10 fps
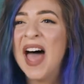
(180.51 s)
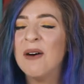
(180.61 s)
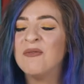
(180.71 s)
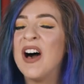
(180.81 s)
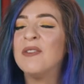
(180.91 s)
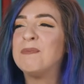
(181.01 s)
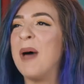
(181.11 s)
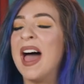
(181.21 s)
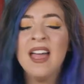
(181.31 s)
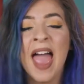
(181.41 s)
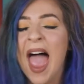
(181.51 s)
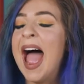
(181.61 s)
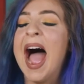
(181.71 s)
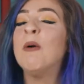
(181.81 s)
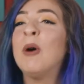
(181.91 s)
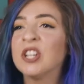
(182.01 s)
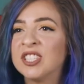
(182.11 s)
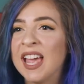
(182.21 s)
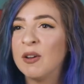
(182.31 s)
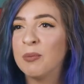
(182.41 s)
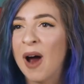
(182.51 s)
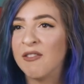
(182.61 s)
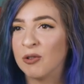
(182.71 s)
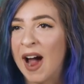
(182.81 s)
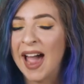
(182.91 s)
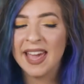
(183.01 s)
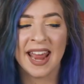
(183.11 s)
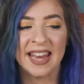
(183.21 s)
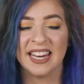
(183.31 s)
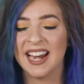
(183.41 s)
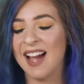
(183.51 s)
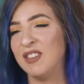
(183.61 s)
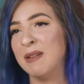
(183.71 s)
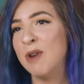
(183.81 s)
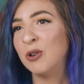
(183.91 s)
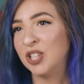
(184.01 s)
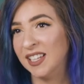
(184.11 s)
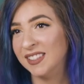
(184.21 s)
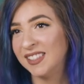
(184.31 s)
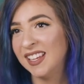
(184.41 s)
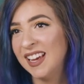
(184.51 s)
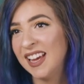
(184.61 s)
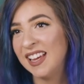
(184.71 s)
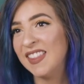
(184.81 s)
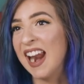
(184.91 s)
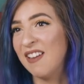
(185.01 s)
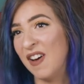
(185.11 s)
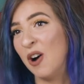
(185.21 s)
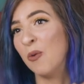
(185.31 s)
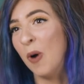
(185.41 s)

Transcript: That felt bad. I watched Saving Private Ryan and didn't have the emotions that I felt